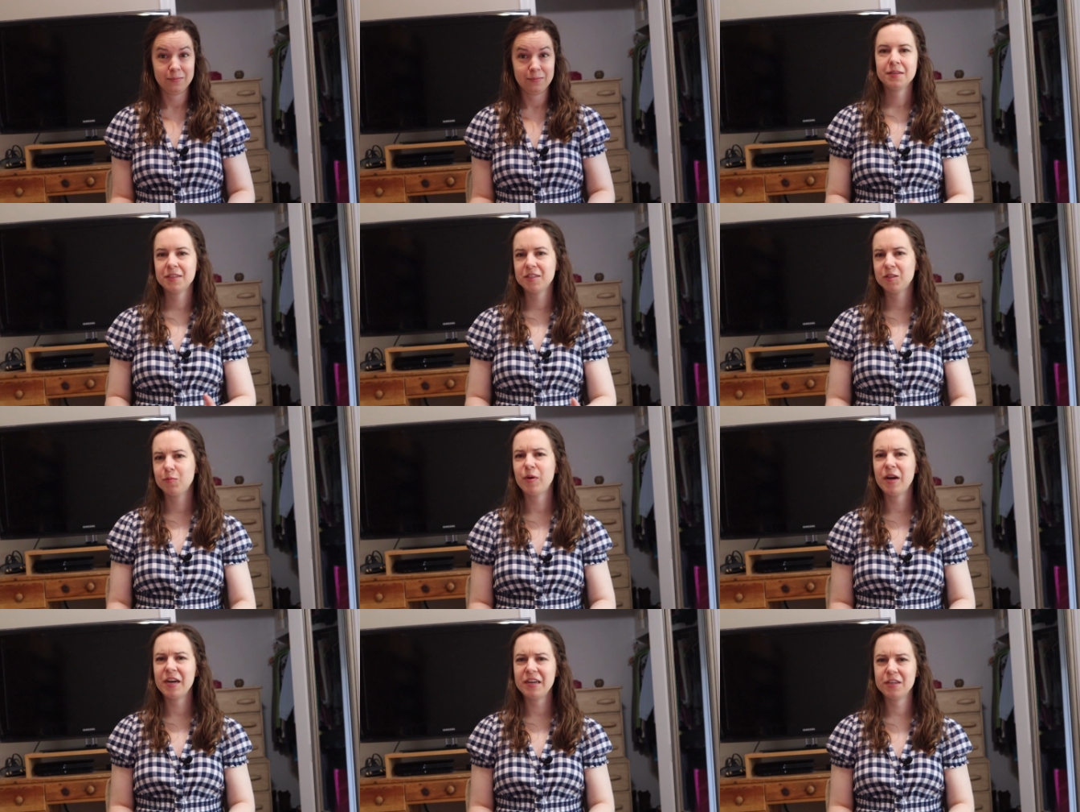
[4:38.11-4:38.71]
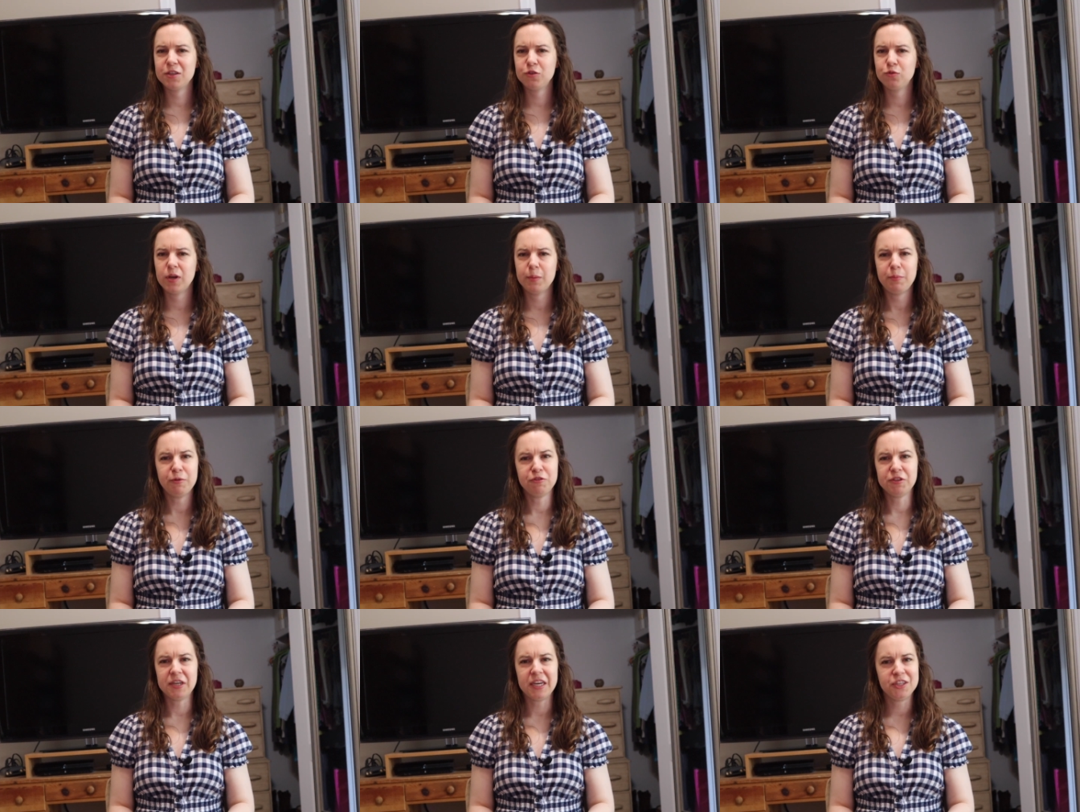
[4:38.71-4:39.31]
Despite his
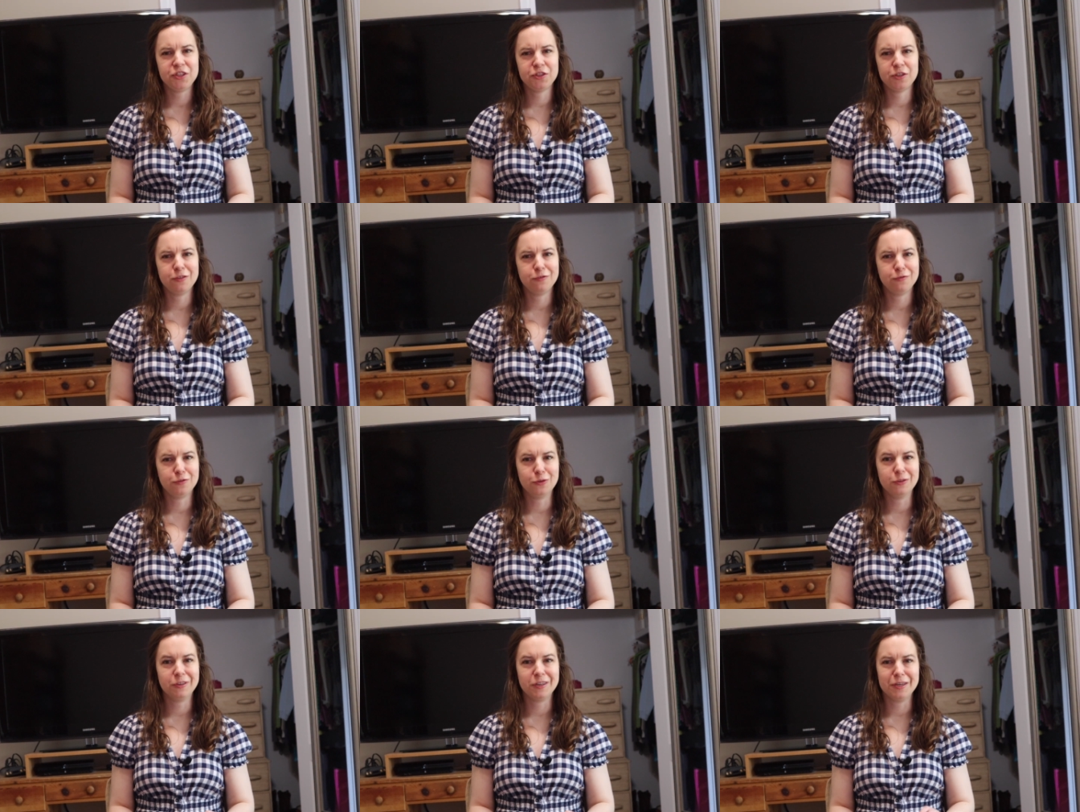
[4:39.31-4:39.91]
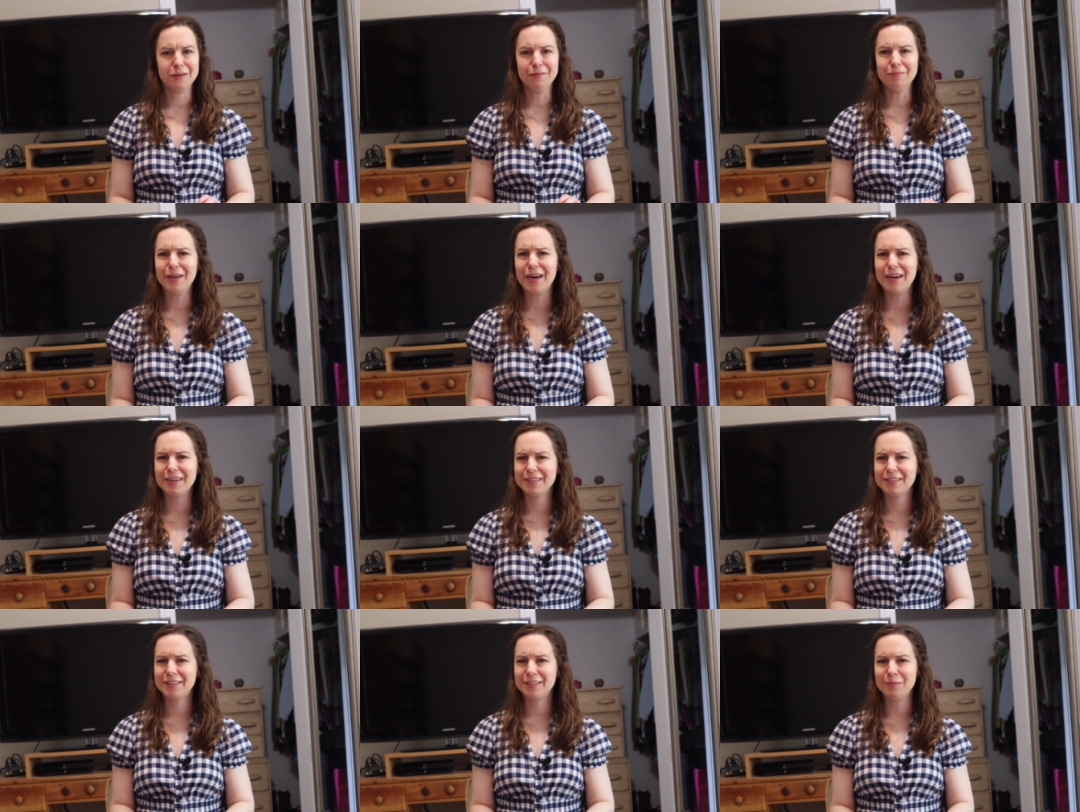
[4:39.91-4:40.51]
reputation for
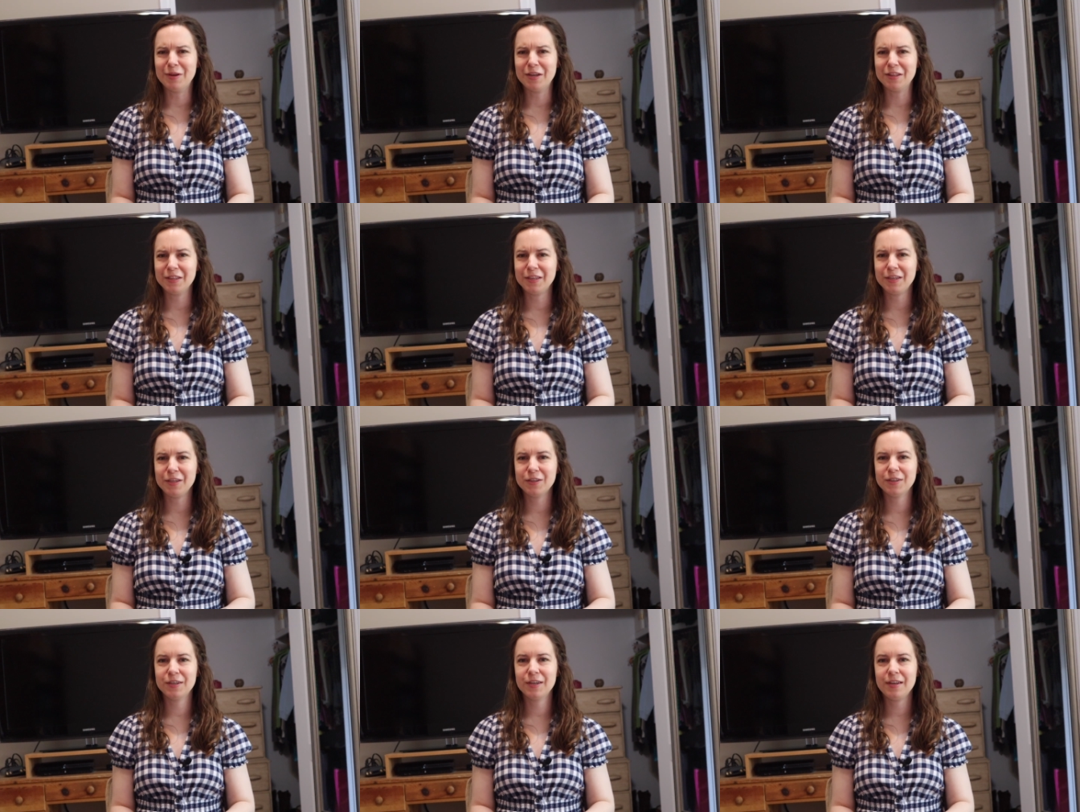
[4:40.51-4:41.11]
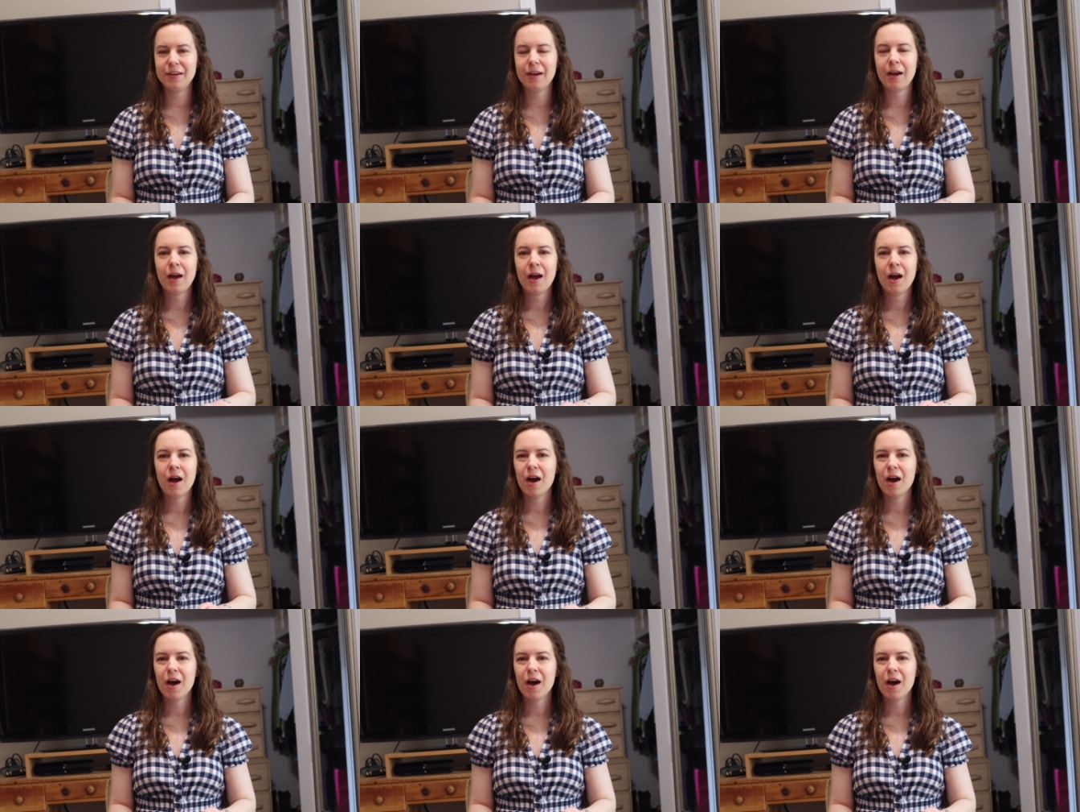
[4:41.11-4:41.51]
not smelling good,